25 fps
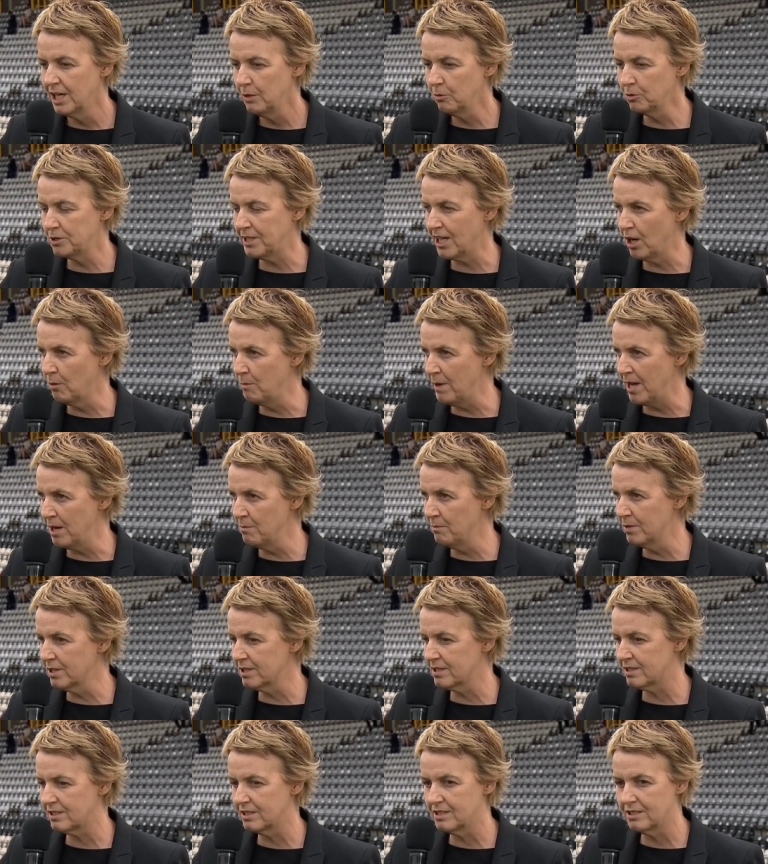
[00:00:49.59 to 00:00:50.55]
We'll tell
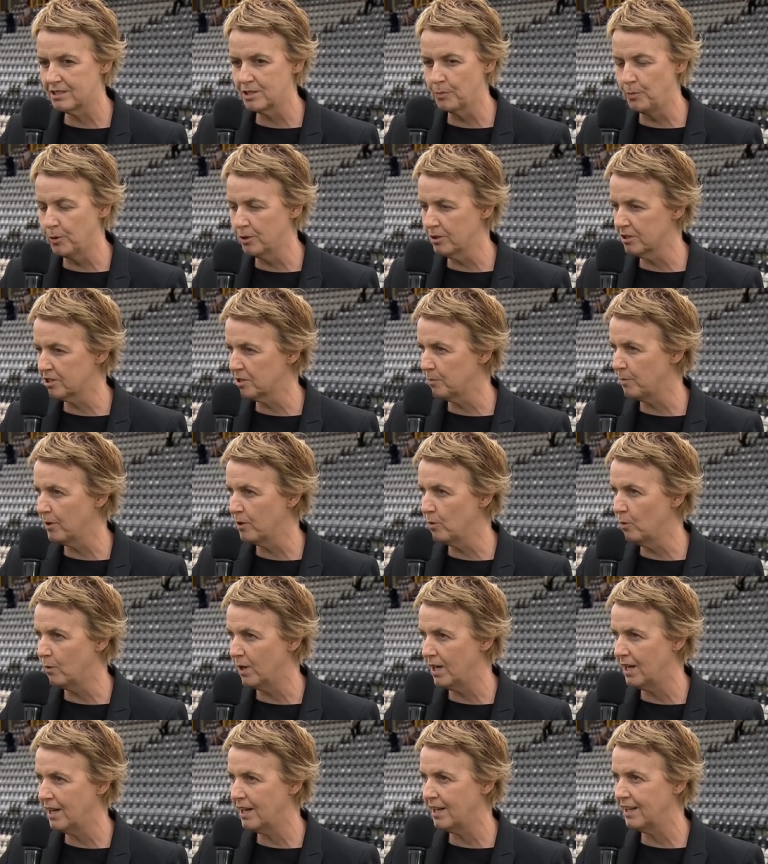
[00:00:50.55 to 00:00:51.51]
members and supporters about
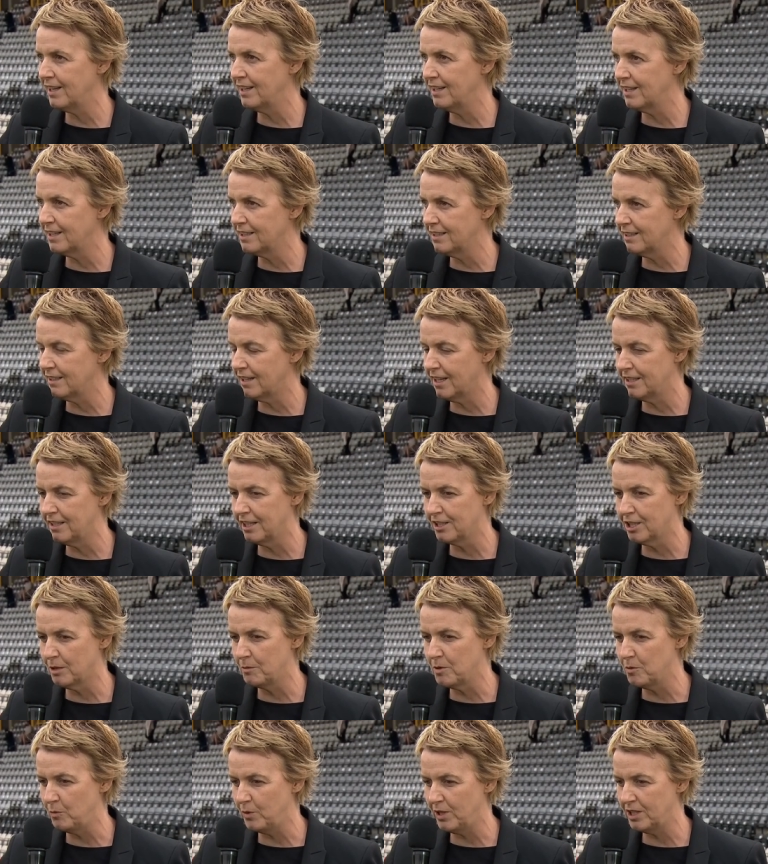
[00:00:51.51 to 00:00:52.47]
why in the
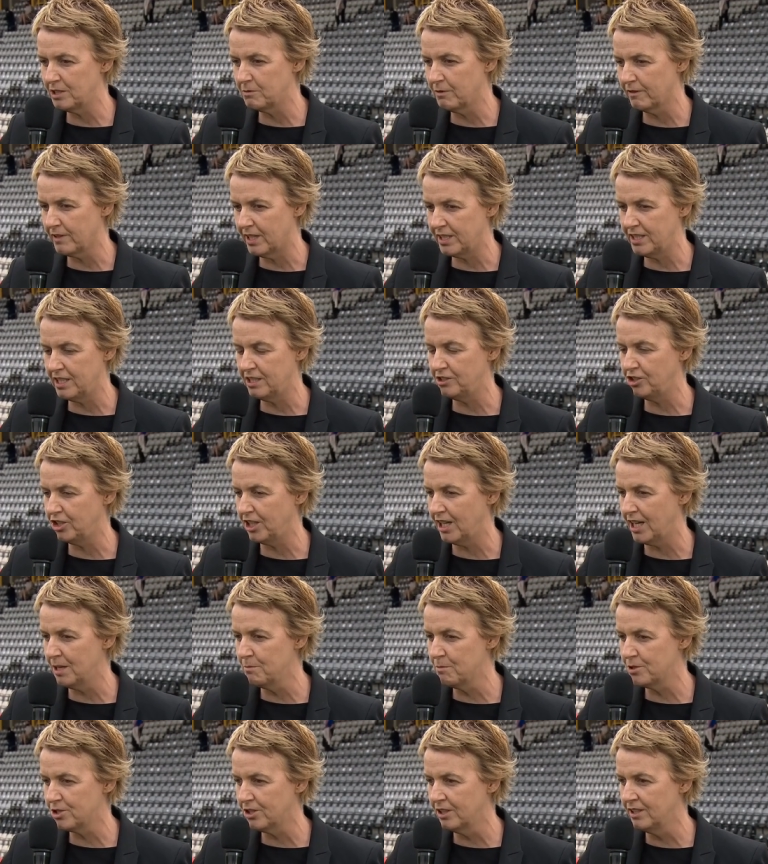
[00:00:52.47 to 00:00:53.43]
coming weeks. We've got an
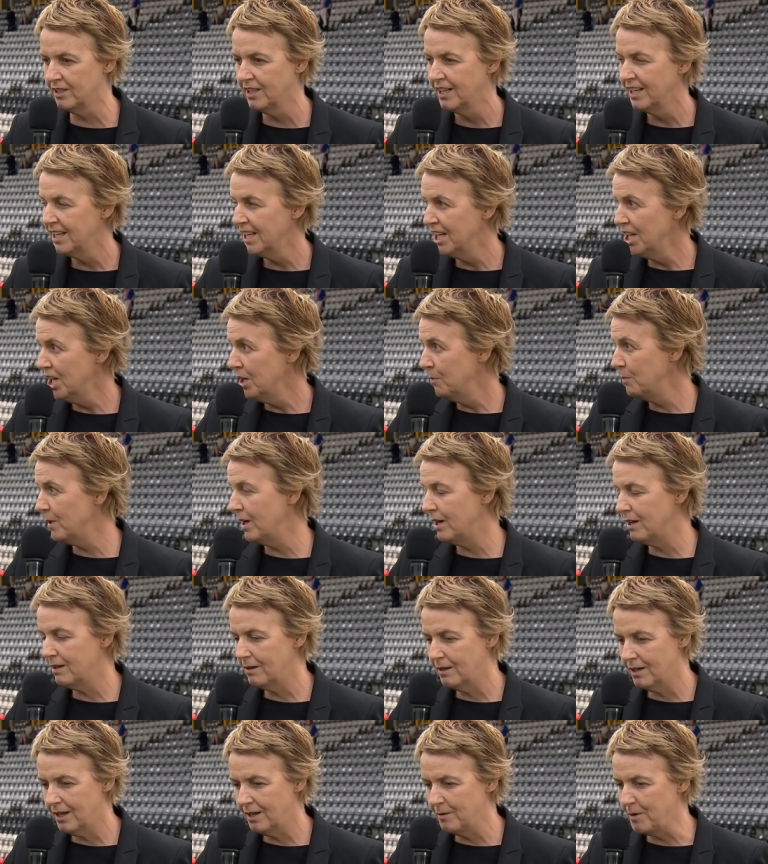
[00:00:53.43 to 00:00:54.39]
AGM soon, but
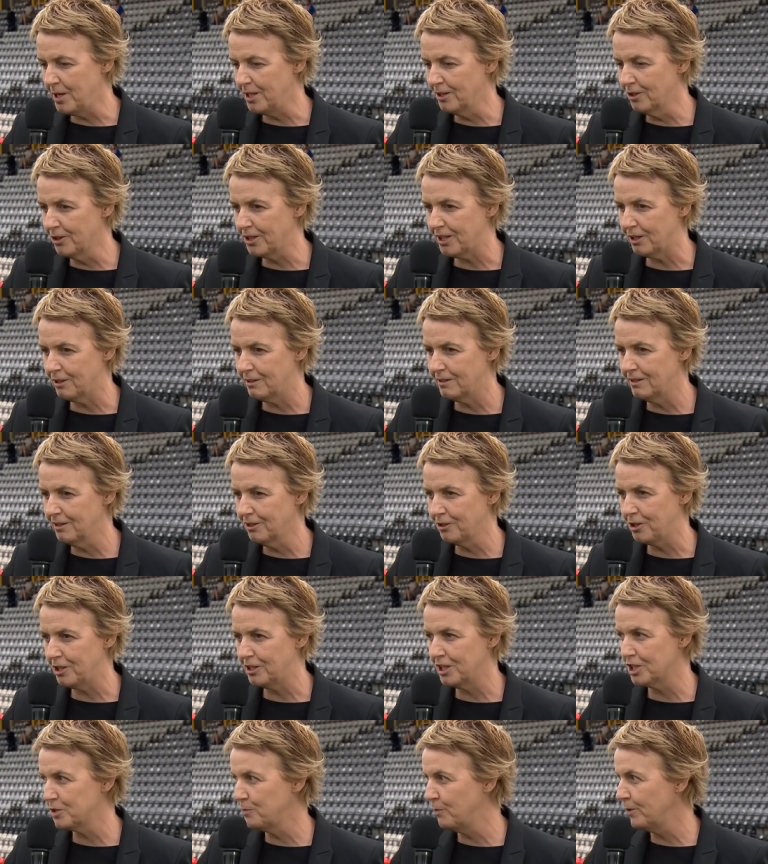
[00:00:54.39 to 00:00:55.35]
I mean, look at
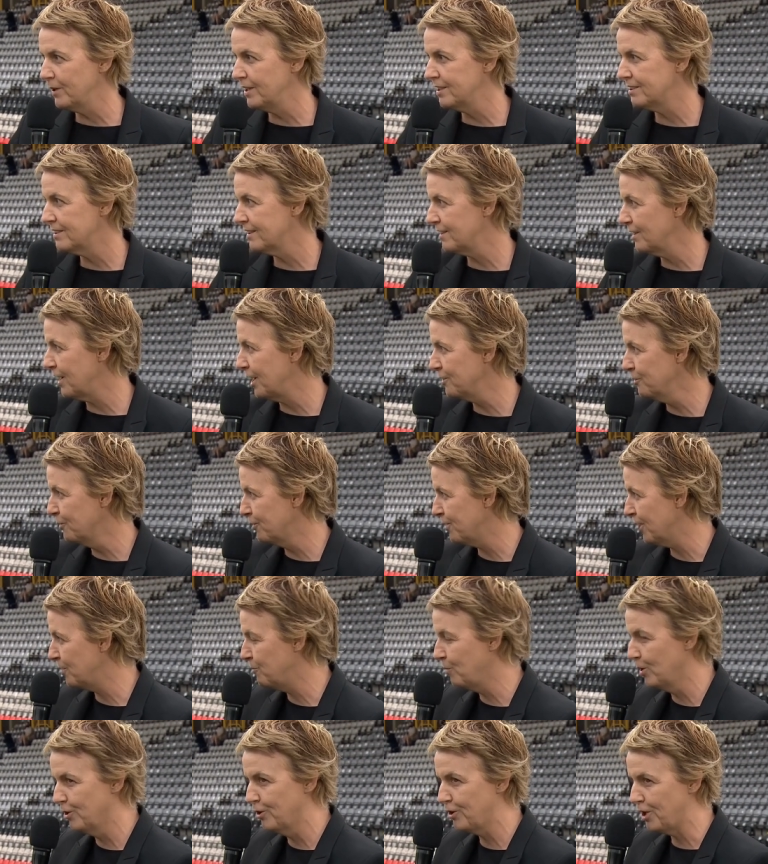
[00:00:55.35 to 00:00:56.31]
this place. I don't
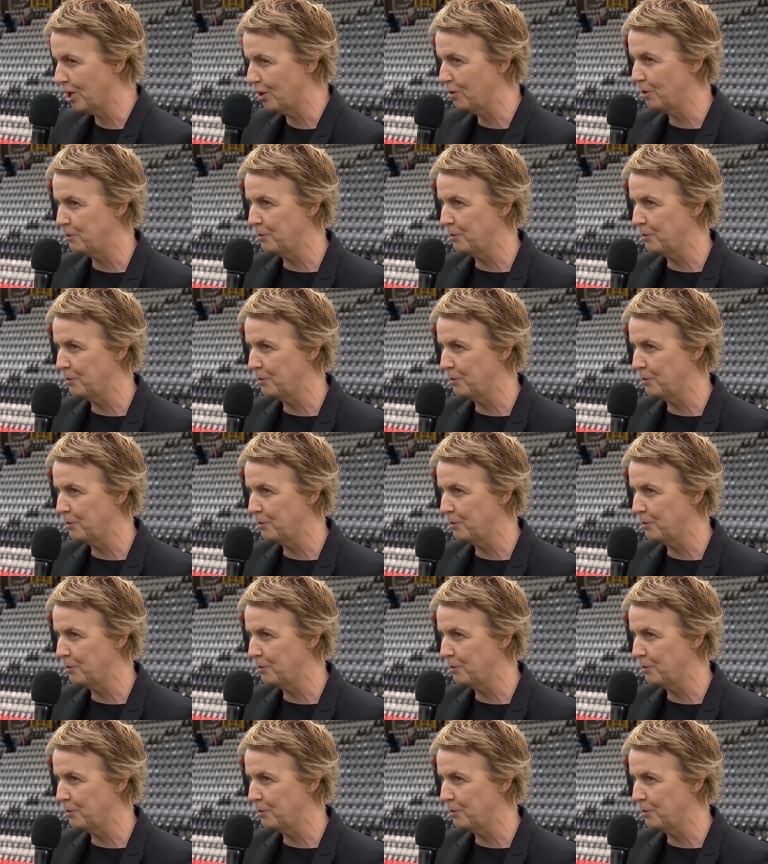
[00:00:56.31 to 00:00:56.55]
think we look out